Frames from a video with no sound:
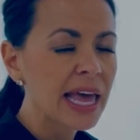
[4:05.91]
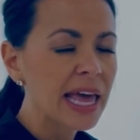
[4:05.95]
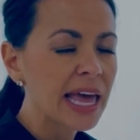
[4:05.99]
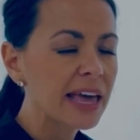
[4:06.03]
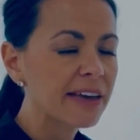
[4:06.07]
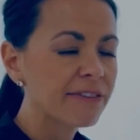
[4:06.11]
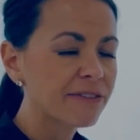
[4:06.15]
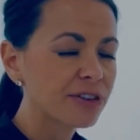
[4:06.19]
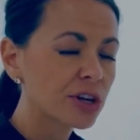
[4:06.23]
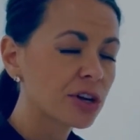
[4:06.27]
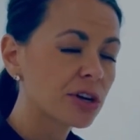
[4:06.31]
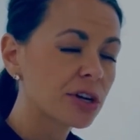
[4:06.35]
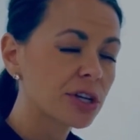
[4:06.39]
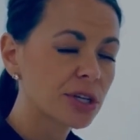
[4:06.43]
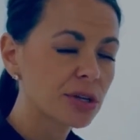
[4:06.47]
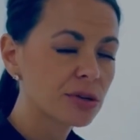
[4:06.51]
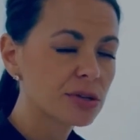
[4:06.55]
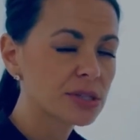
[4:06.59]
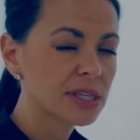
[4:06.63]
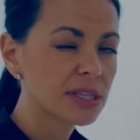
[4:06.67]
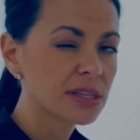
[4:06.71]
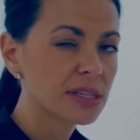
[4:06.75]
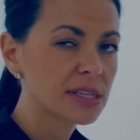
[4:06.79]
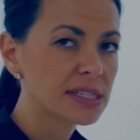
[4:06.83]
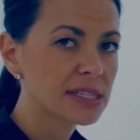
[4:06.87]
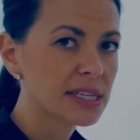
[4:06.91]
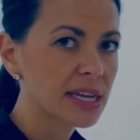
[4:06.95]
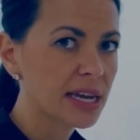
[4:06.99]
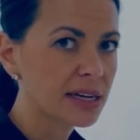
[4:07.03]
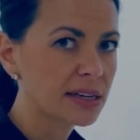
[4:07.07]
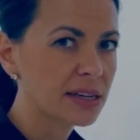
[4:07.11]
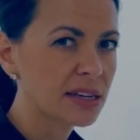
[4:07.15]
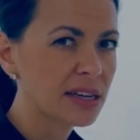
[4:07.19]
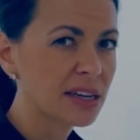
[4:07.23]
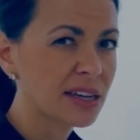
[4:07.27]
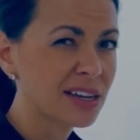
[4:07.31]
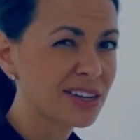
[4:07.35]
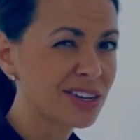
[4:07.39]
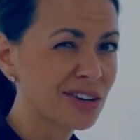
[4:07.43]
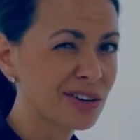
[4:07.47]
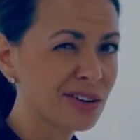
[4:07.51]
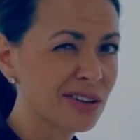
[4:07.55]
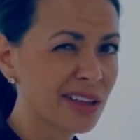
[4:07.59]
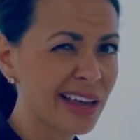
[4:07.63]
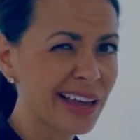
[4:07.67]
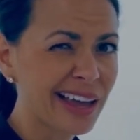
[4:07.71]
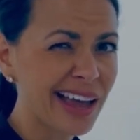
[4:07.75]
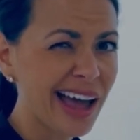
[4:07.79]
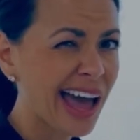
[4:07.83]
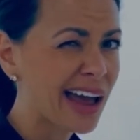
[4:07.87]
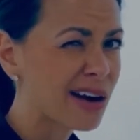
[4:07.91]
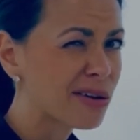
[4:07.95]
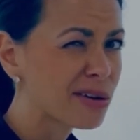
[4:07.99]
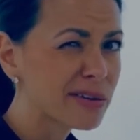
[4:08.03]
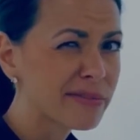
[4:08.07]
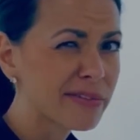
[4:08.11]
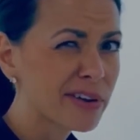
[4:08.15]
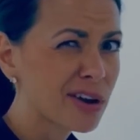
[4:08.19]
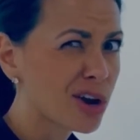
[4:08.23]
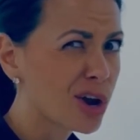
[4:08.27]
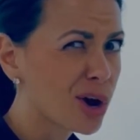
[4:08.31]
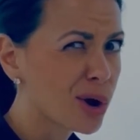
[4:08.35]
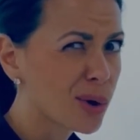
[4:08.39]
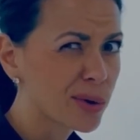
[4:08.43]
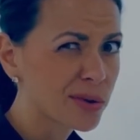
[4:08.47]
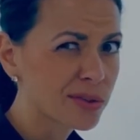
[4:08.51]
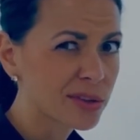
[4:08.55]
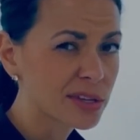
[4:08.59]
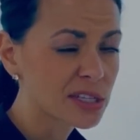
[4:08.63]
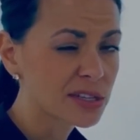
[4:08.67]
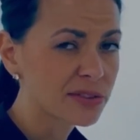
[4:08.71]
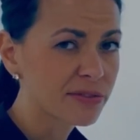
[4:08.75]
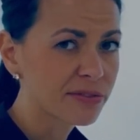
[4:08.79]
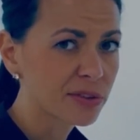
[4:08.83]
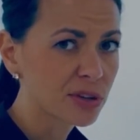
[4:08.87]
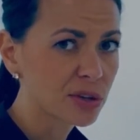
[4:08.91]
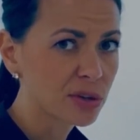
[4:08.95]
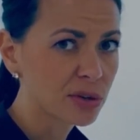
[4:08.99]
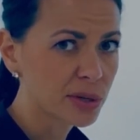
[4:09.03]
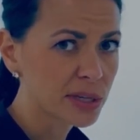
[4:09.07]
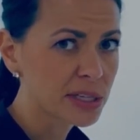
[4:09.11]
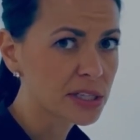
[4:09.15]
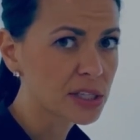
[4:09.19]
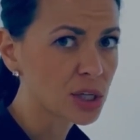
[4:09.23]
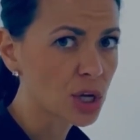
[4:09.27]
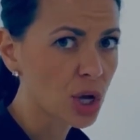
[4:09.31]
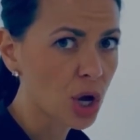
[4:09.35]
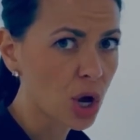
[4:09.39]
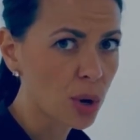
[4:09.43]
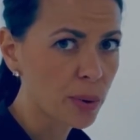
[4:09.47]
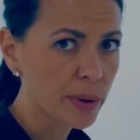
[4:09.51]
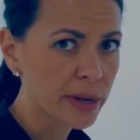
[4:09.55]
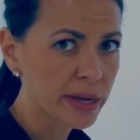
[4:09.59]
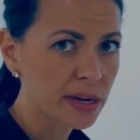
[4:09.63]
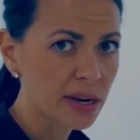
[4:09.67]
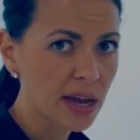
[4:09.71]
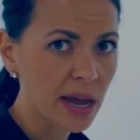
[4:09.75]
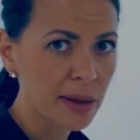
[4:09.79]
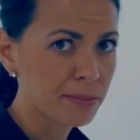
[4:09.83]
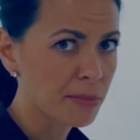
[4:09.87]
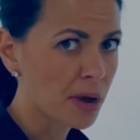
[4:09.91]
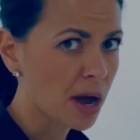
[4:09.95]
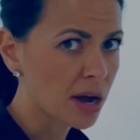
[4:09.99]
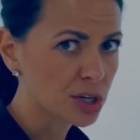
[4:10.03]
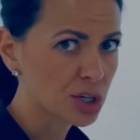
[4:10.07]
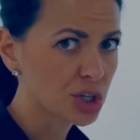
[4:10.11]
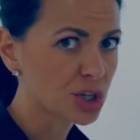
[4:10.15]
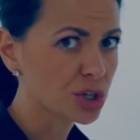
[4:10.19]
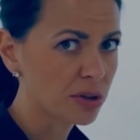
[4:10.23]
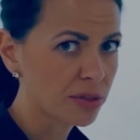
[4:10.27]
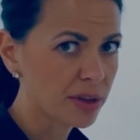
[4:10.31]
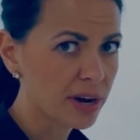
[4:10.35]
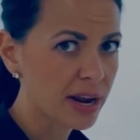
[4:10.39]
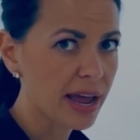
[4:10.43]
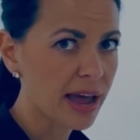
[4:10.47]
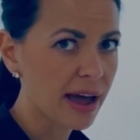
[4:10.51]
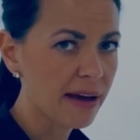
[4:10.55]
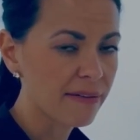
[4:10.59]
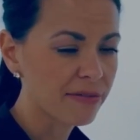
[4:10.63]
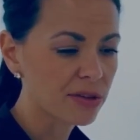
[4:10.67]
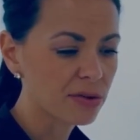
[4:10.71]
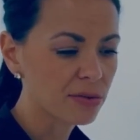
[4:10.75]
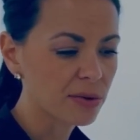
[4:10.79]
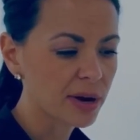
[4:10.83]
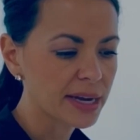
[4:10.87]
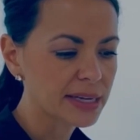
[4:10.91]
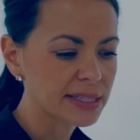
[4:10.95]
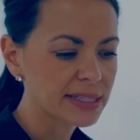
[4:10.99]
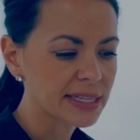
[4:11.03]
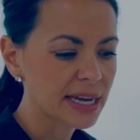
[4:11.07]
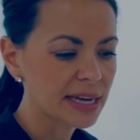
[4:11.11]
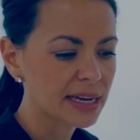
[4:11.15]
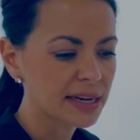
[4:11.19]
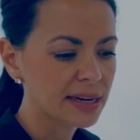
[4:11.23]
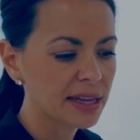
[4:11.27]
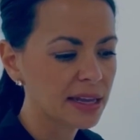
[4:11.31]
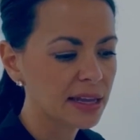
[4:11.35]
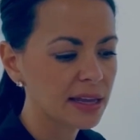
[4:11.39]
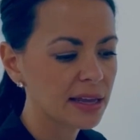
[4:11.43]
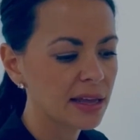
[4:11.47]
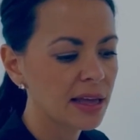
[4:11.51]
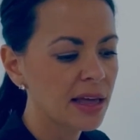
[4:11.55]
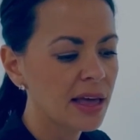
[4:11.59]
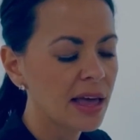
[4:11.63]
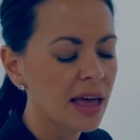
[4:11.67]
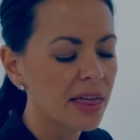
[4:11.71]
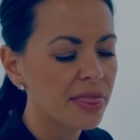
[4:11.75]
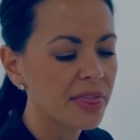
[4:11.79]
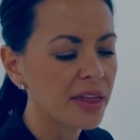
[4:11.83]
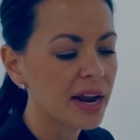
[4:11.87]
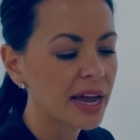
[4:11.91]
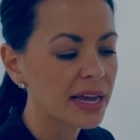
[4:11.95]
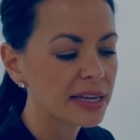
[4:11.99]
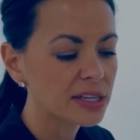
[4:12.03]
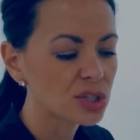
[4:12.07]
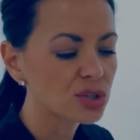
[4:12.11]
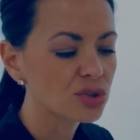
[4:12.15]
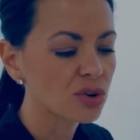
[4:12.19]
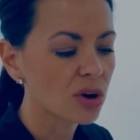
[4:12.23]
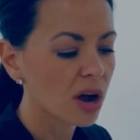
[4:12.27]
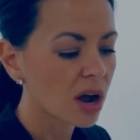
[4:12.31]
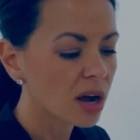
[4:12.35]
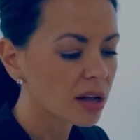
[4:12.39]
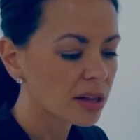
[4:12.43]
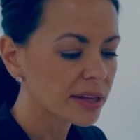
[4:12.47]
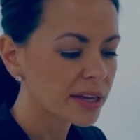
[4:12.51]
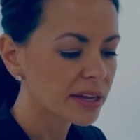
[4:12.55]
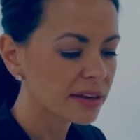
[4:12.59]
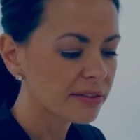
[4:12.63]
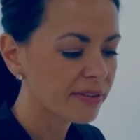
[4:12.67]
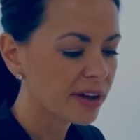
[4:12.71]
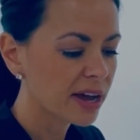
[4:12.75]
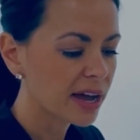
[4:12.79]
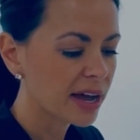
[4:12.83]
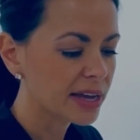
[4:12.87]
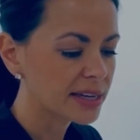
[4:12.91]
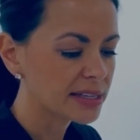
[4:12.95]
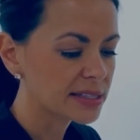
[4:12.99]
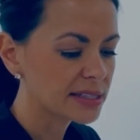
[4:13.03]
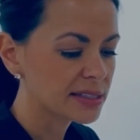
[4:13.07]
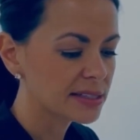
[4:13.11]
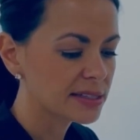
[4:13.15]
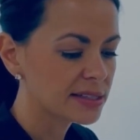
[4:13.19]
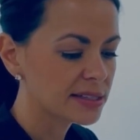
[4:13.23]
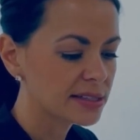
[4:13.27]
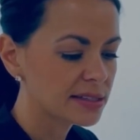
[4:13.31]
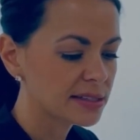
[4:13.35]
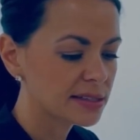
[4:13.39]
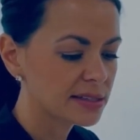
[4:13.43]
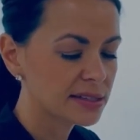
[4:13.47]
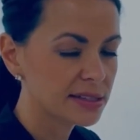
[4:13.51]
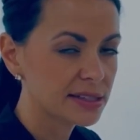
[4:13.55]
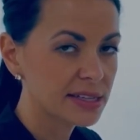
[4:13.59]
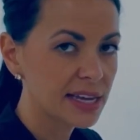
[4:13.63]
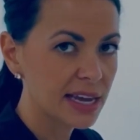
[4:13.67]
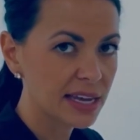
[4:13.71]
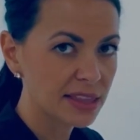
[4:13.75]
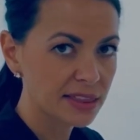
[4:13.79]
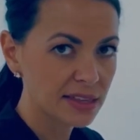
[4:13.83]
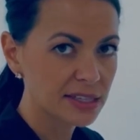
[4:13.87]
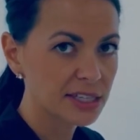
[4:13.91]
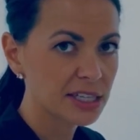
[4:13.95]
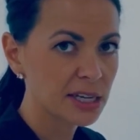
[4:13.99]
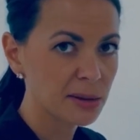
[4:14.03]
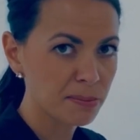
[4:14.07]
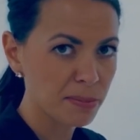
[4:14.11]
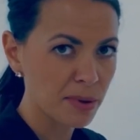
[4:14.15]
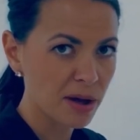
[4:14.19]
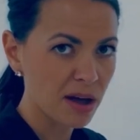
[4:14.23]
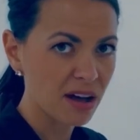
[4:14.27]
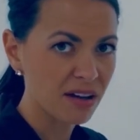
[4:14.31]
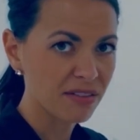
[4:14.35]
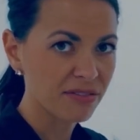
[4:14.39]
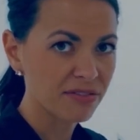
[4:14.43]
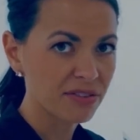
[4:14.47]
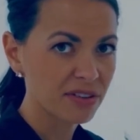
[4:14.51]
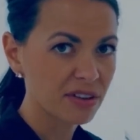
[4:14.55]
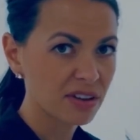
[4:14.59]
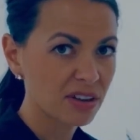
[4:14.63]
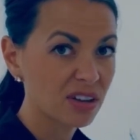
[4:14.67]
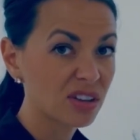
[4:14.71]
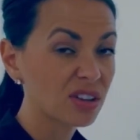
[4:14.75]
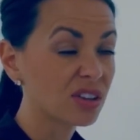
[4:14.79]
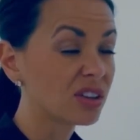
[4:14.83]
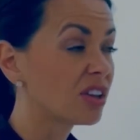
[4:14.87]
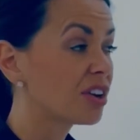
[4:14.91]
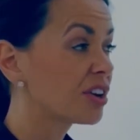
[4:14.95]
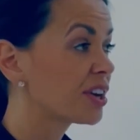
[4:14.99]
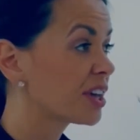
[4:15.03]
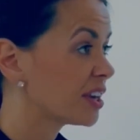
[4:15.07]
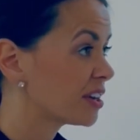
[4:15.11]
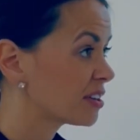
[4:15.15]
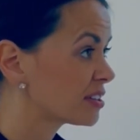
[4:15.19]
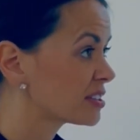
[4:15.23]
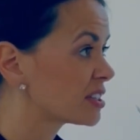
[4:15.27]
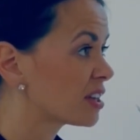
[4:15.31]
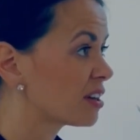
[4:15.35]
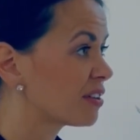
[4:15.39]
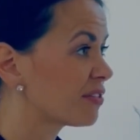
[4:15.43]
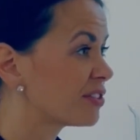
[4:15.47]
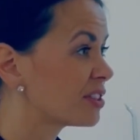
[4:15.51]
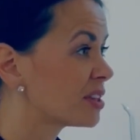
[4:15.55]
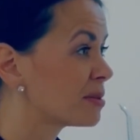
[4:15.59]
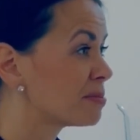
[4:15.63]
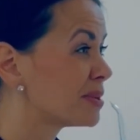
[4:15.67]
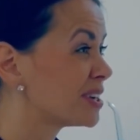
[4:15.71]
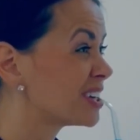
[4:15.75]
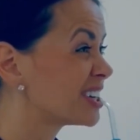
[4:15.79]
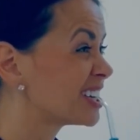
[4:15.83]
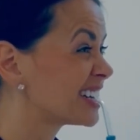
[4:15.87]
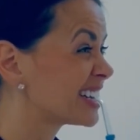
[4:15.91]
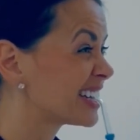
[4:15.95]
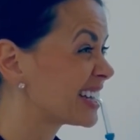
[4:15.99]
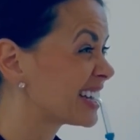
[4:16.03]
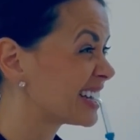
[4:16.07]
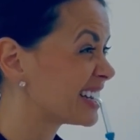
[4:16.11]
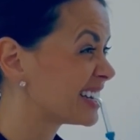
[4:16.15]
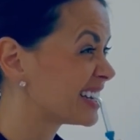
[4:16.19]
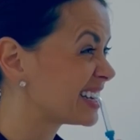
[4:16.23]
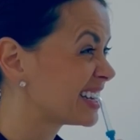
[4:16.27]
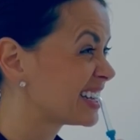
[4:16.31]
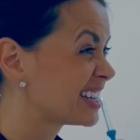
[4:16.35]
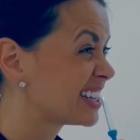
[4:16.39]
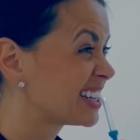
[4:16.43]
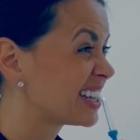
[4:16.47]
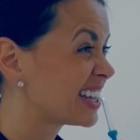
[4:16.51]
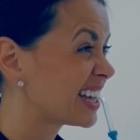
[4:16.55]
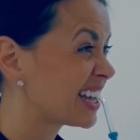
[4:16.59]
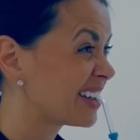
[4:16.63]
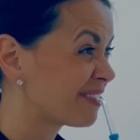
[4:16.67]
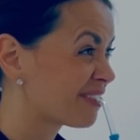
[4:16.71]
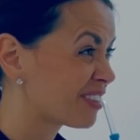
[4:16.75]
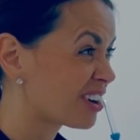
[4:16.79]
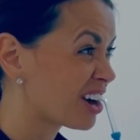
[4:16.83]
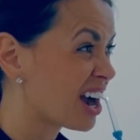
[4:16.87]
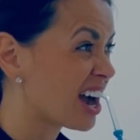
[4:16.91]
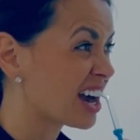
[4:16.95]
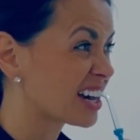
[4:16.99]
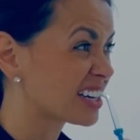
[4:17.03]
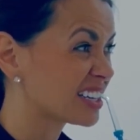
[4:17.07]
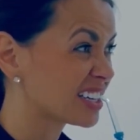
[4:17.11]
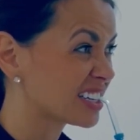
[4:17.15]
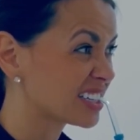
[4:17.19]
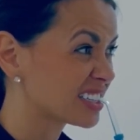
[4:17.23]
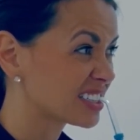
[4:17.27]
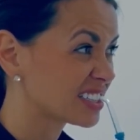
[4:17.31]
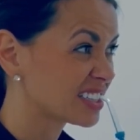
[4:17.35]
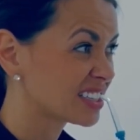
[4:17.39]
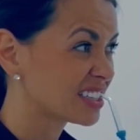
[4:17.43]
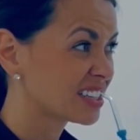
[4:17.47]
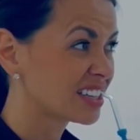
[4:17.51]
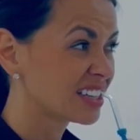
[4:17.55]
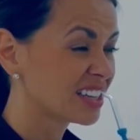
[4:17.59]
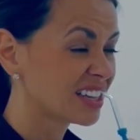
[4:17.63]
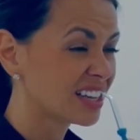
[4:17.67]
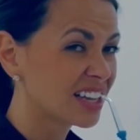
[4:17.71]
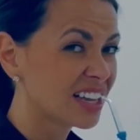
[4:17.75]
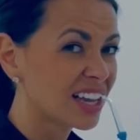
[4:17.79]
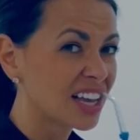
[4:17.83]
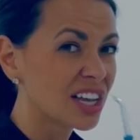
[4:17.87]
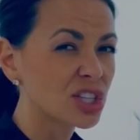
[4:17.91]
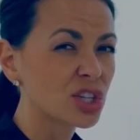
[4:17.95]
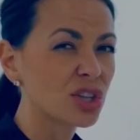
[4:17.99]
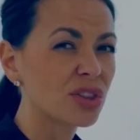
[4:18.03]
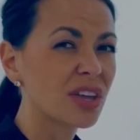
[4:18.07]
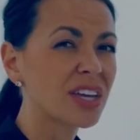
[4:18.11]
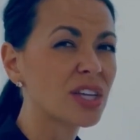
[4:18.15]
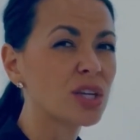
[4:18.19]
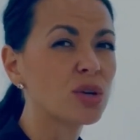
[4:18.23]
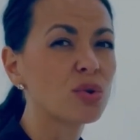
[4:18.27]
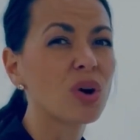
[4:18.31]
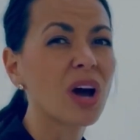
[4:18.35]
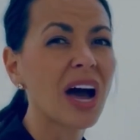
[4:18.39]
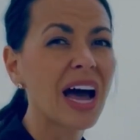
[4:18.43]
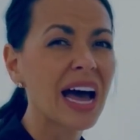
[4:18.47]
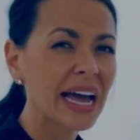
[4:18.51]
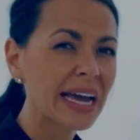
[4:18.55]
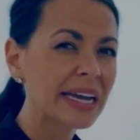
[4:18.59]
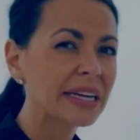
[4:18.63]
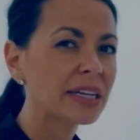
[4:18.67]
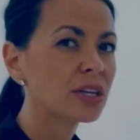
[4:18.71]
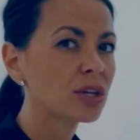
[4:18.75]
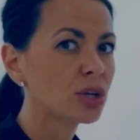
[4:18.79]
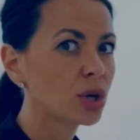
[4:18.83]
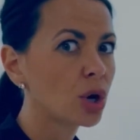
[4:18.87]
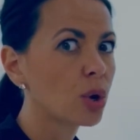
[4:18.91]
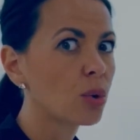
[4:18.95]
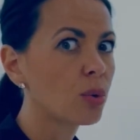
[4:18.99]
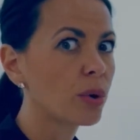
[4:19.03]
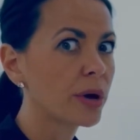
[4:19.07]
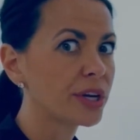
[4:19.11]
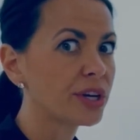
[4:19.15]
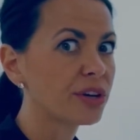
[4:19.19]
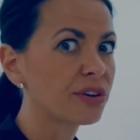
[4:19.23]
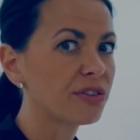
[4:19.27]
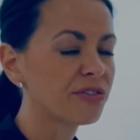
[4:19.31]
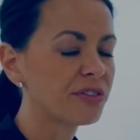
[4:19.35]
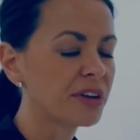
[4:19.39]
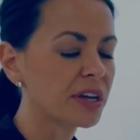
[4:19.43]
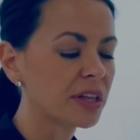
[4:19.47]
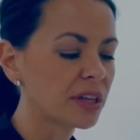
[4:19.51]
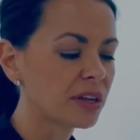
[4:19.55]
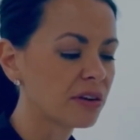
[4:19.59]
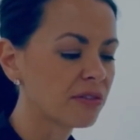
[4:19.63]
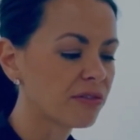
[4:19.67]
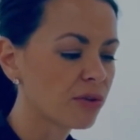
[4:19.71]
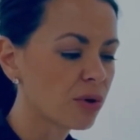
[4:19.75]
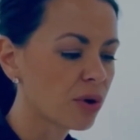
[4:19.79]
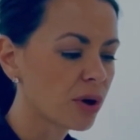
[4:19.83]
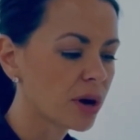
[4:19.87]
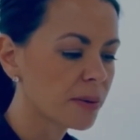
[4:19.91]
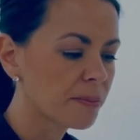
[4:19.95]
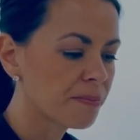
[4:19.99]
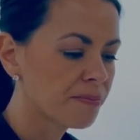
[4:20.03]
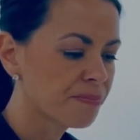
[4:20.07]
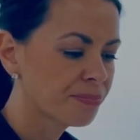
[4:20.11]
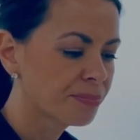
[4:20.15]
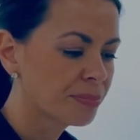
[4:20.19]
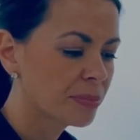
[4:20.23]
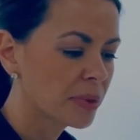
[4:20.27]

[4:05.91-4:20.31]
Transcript: If you're using this technique and you're like, I don't even know where this fluid is going, I'm not sure that I have the right technique, then I strongly advise take the tip off, look at yourself in the mirror again, and practice, so that you kind of know what you're feeling for.